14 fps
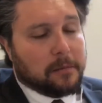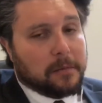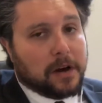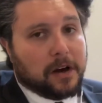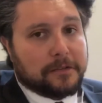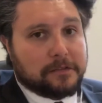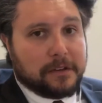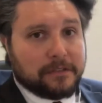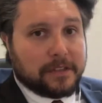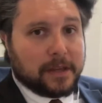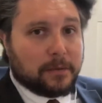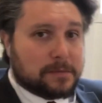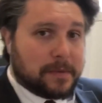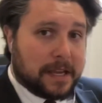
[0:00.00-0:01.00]
after
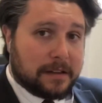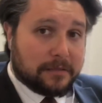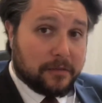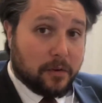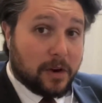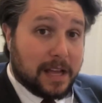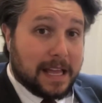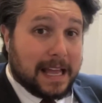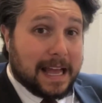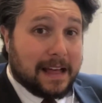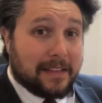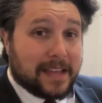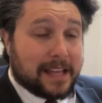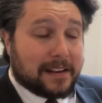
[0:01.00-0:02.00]
everything was paid for
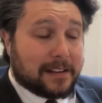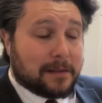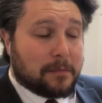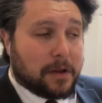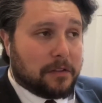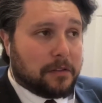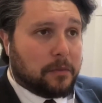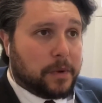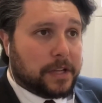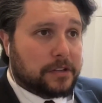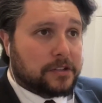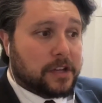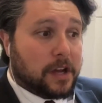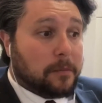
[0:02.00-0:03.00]
at the end of the month,
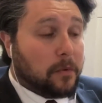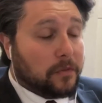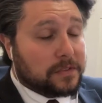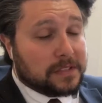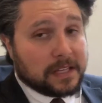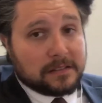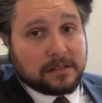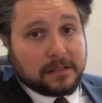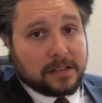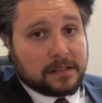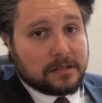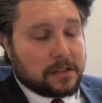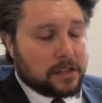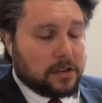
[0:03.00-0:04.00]
which obviously
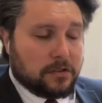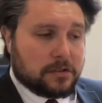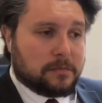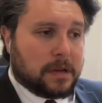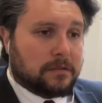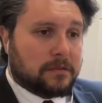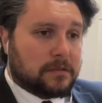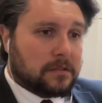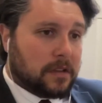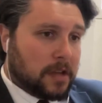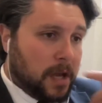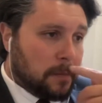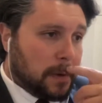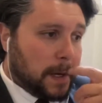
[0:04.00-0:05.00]
isn't a huge amount to
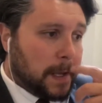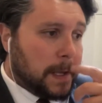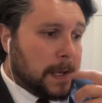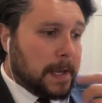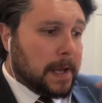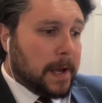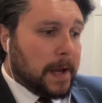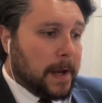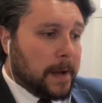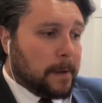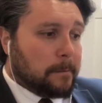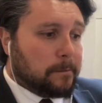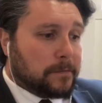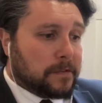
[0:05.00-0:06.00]
go by.
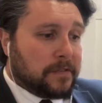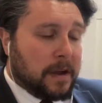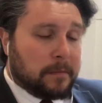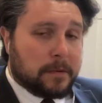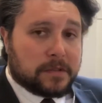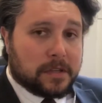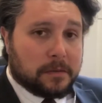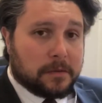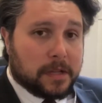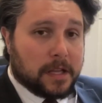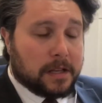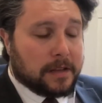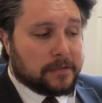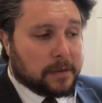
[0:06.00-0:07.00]
The family
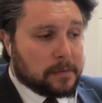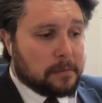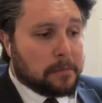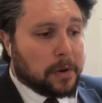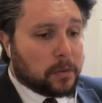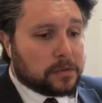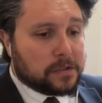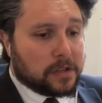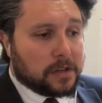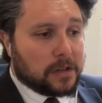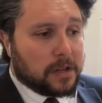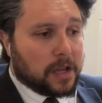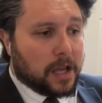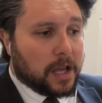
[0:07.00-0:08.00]
lives up in
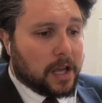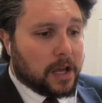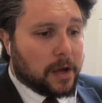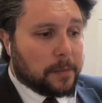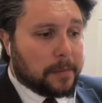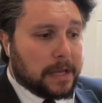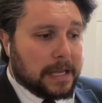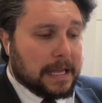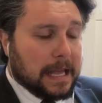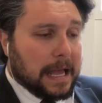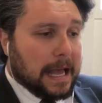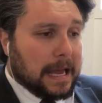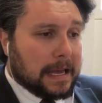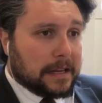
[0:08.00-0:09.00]
Bolton,
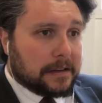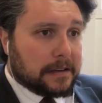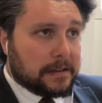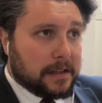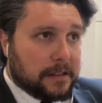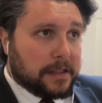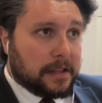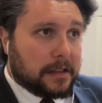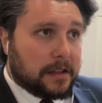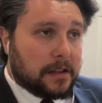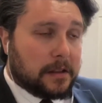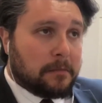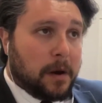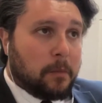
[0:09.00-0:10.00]
and I think
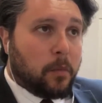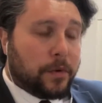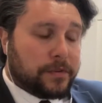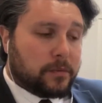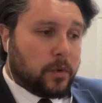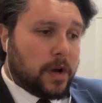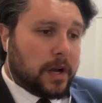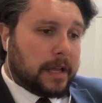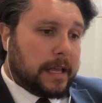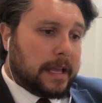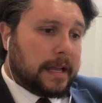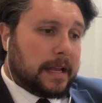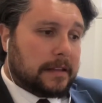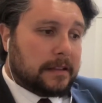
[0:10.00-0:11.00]
that the mum wasn't
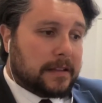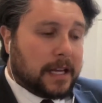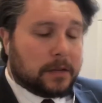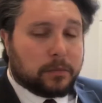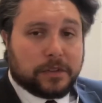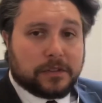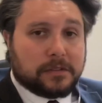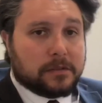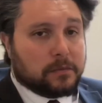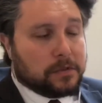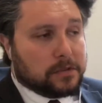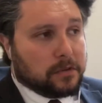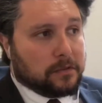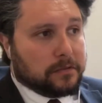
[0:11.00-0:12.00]
working and the dad was
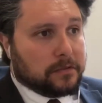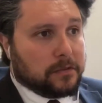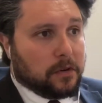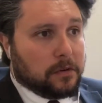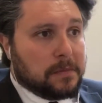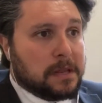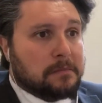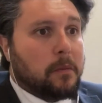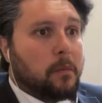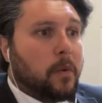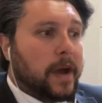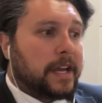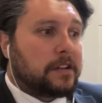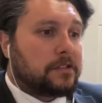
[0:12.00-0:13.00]
sort of on minimum
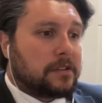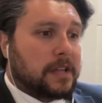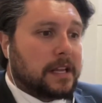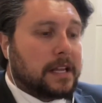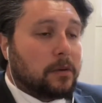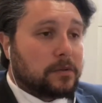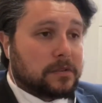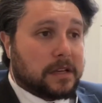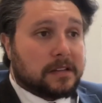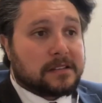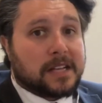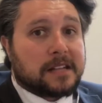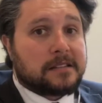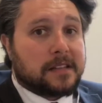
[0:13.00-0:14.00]
wage, and then he also had a
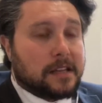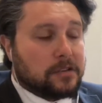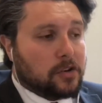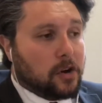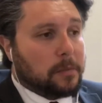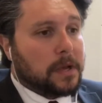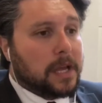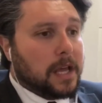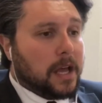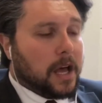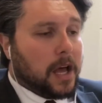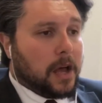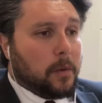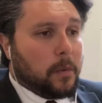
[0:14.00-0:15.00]
Saturday job
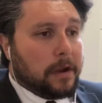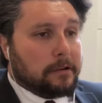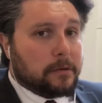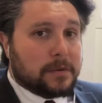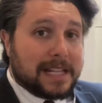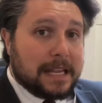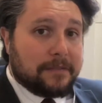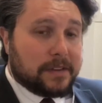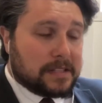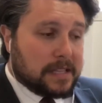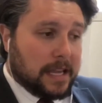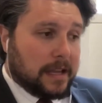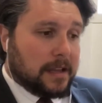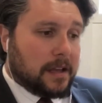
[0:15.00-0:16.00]
where he was
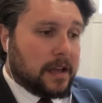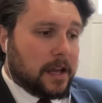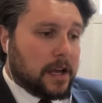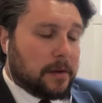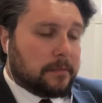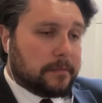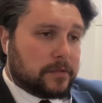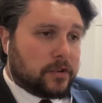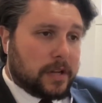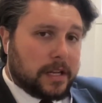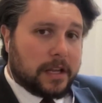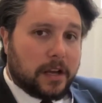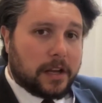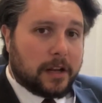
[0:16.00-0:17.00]
leafleting, trying
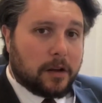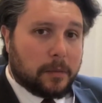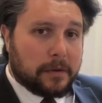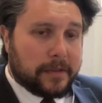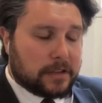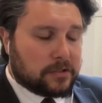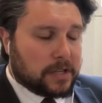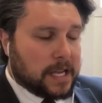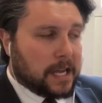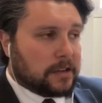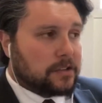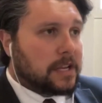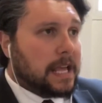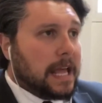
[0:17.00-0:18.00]
to earn a little bit of extra
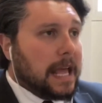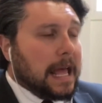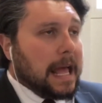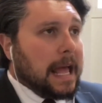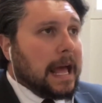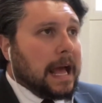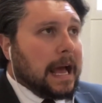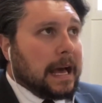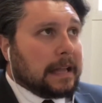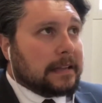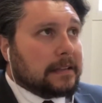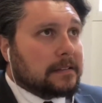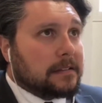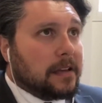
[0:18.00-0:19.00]
cash.
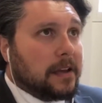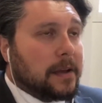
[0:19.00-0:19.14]
And